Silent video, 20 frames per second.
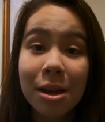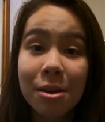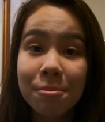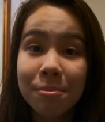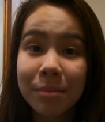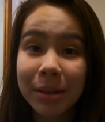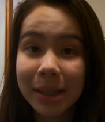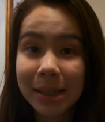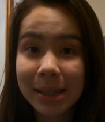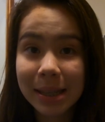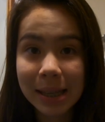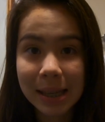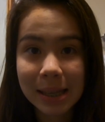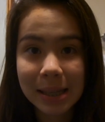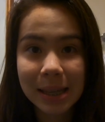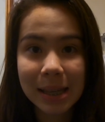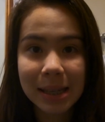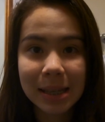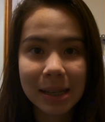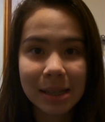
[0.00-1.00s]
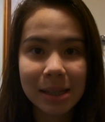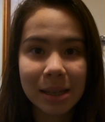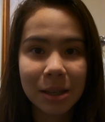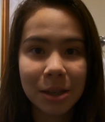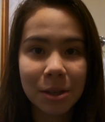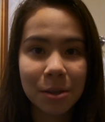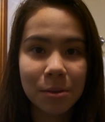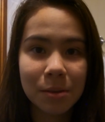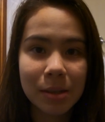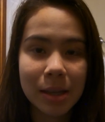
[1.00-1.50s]
Mix Easy
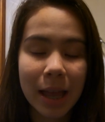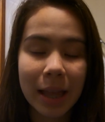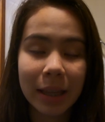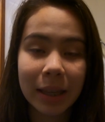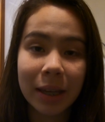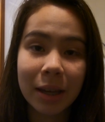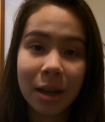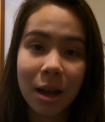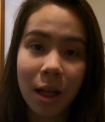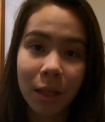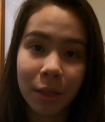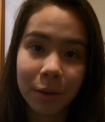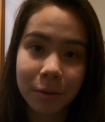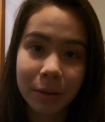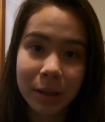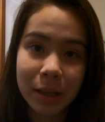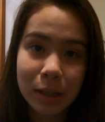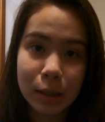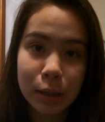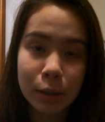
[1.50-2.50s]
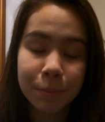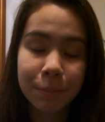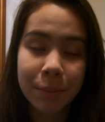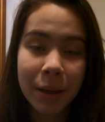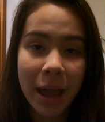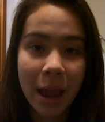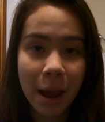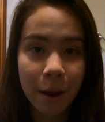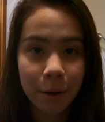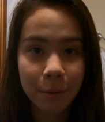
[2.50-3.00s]
doesn't use any colorants,
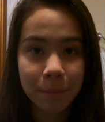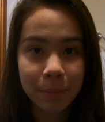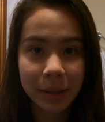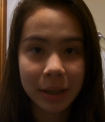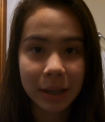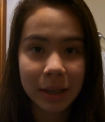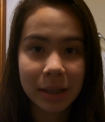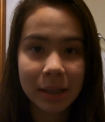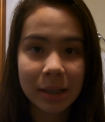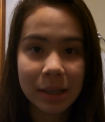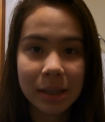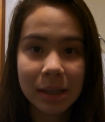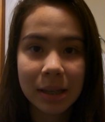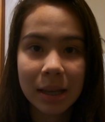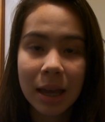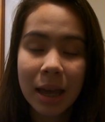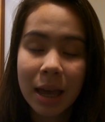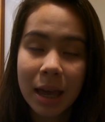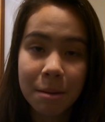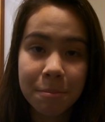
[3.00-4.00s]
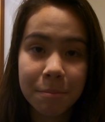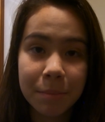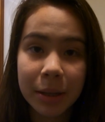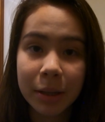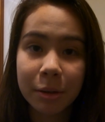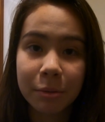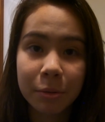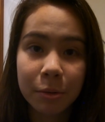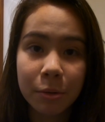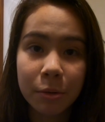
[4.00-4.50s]
parabens,
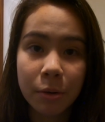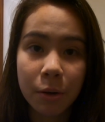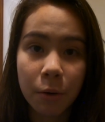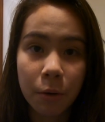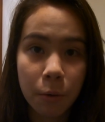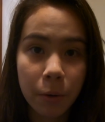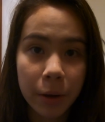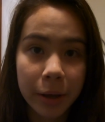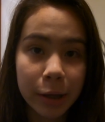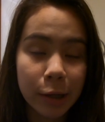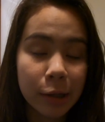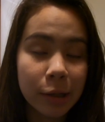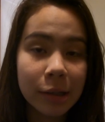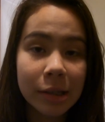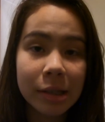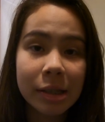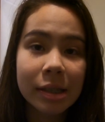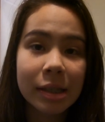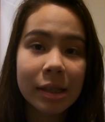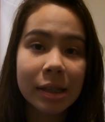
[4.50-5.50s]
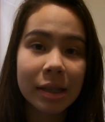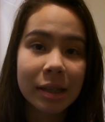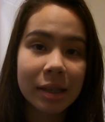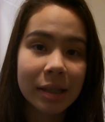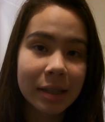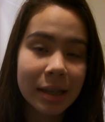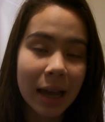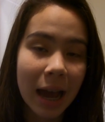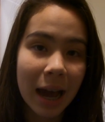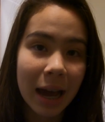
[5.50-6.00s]
mineral oils,
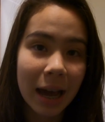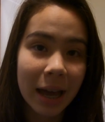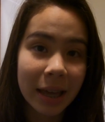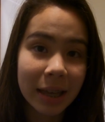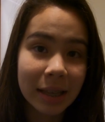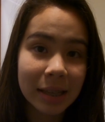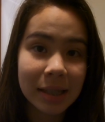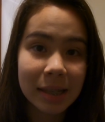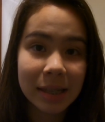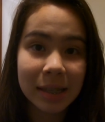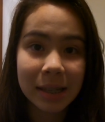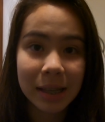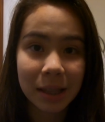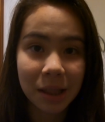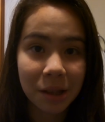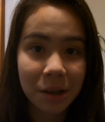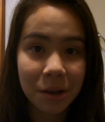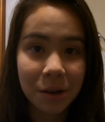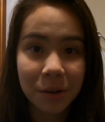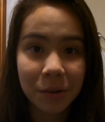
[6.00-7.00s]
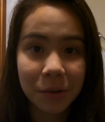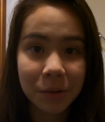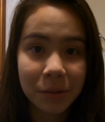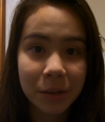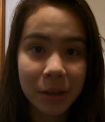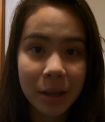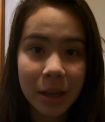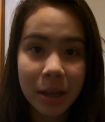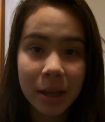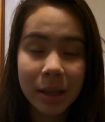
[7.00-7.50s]
dyes,
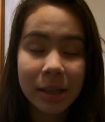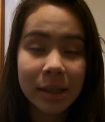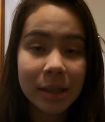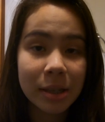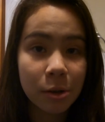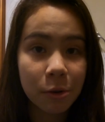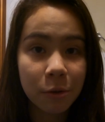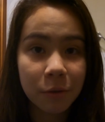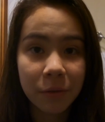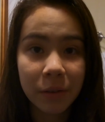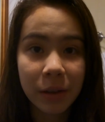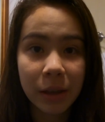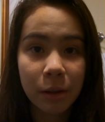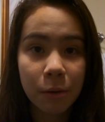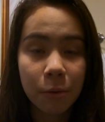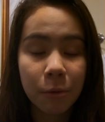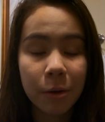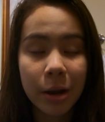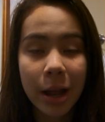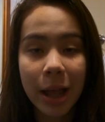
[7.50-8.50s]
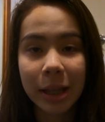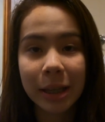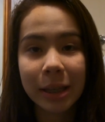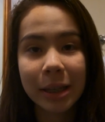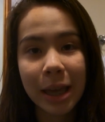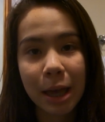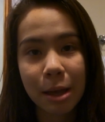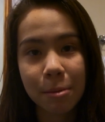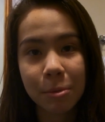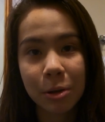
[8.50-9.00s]
silicone, sulfate, or any
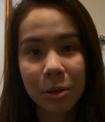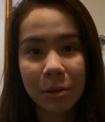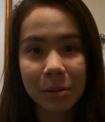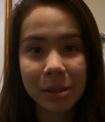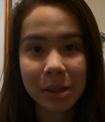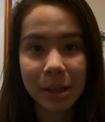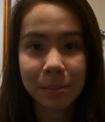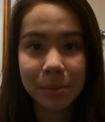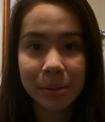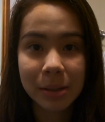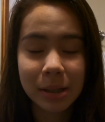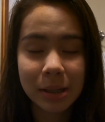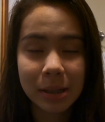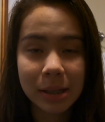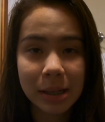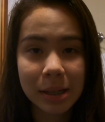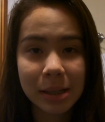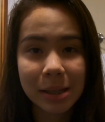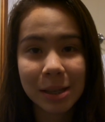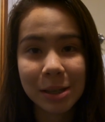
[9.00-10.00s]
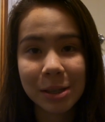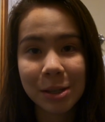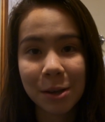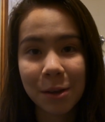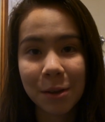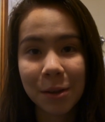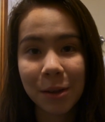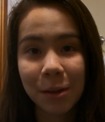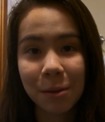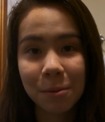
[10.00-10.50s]
chemical substances,
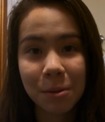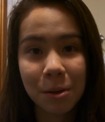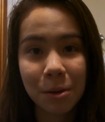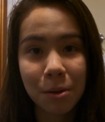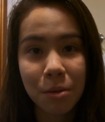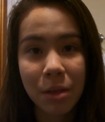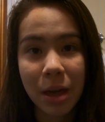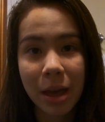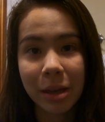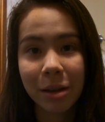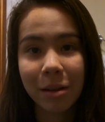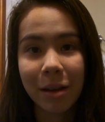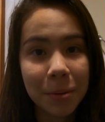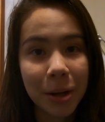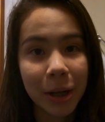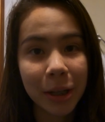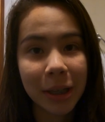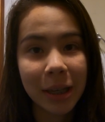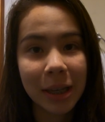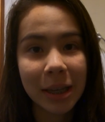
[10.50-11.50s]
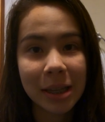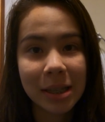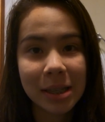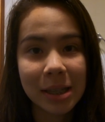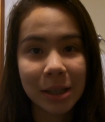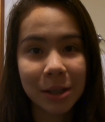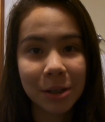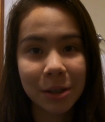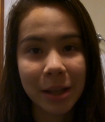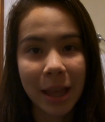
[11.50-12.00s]
so you know that your body is
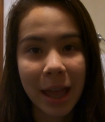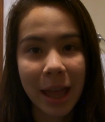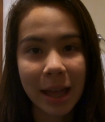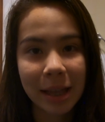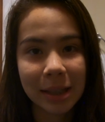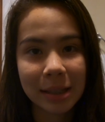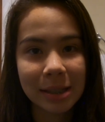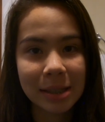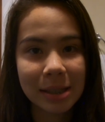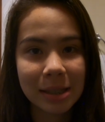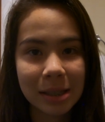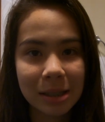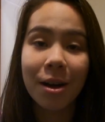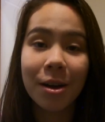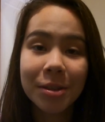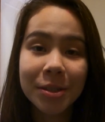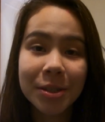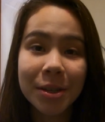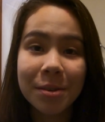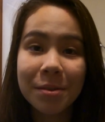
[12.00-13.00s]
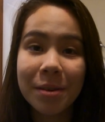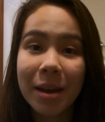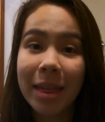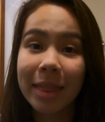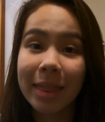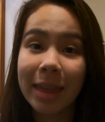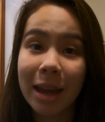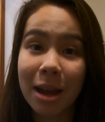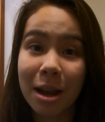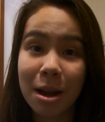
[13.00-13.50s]
in good hands. Also,
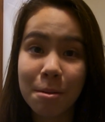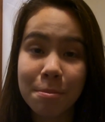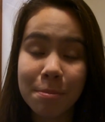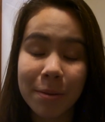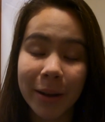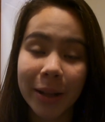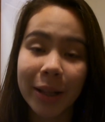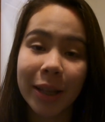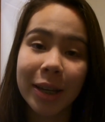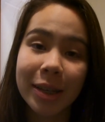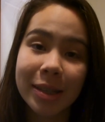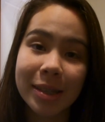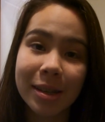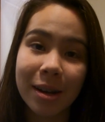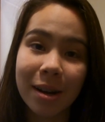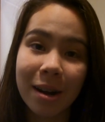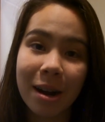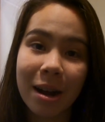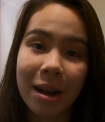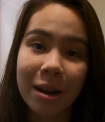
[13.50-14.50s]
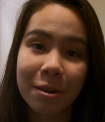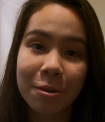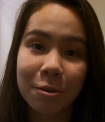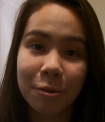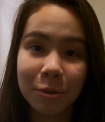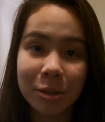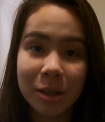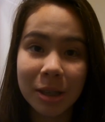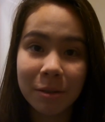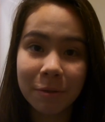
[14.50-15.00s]
their products are
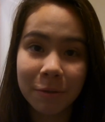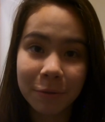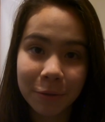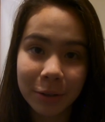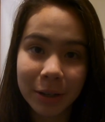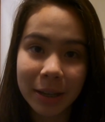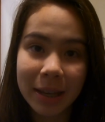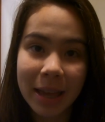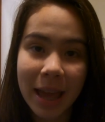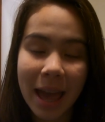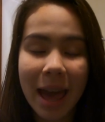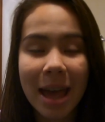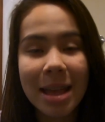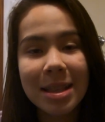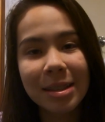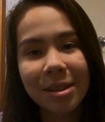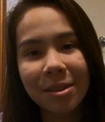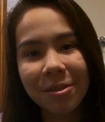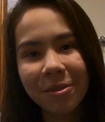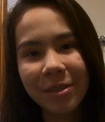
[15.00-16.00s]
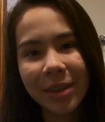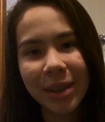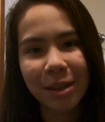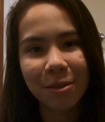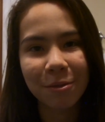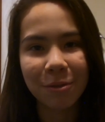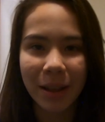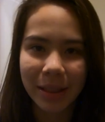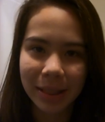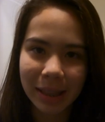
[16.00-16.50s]
cruelty-free and
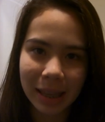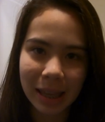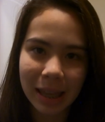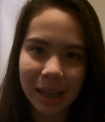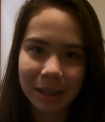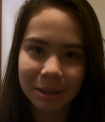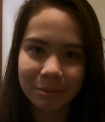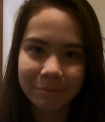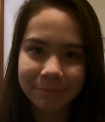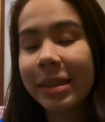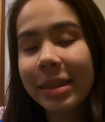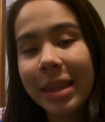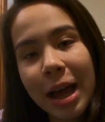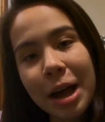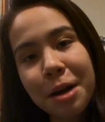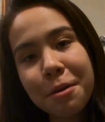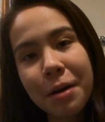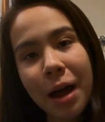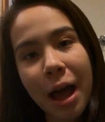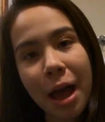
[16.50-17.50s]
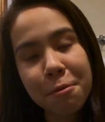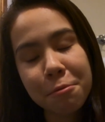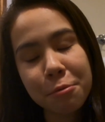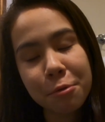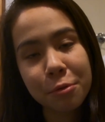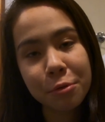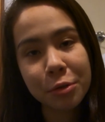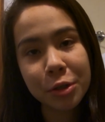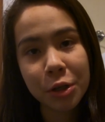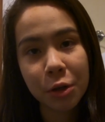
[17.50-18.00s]
vegan-friendly. Now I
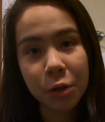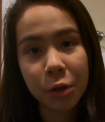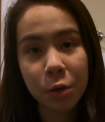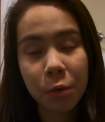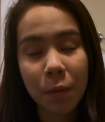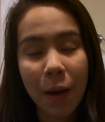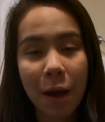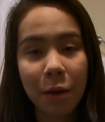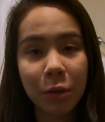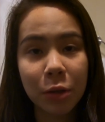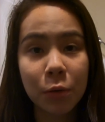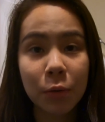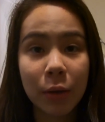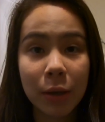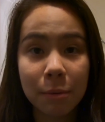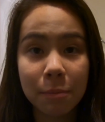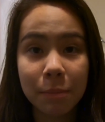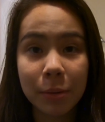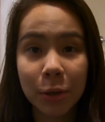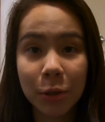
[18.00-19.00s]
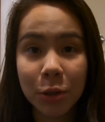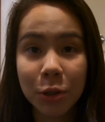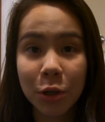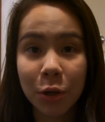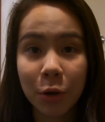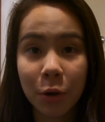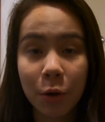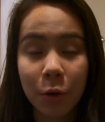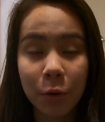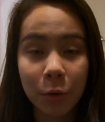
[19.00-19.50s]
will show you how you can build
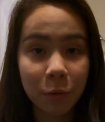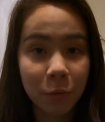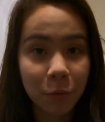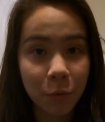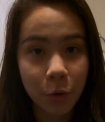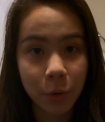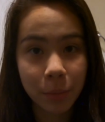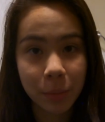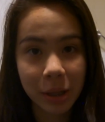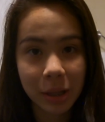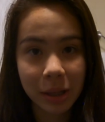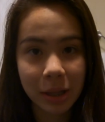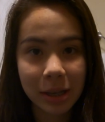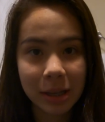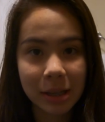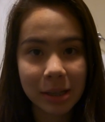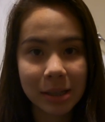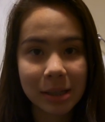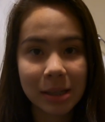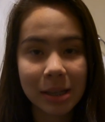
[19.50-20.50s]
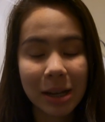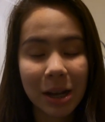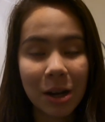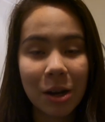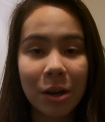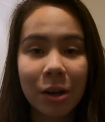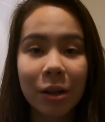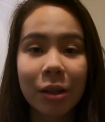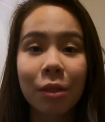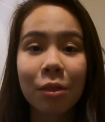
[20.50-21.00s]
your own formulas
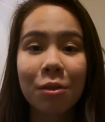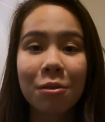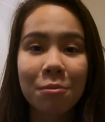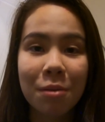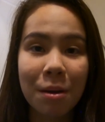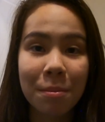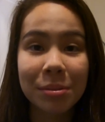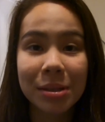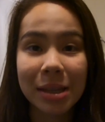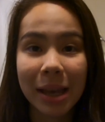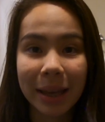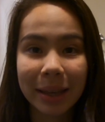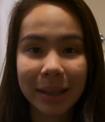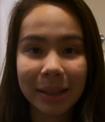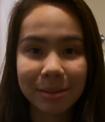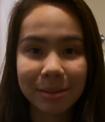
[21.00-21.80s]
on the website.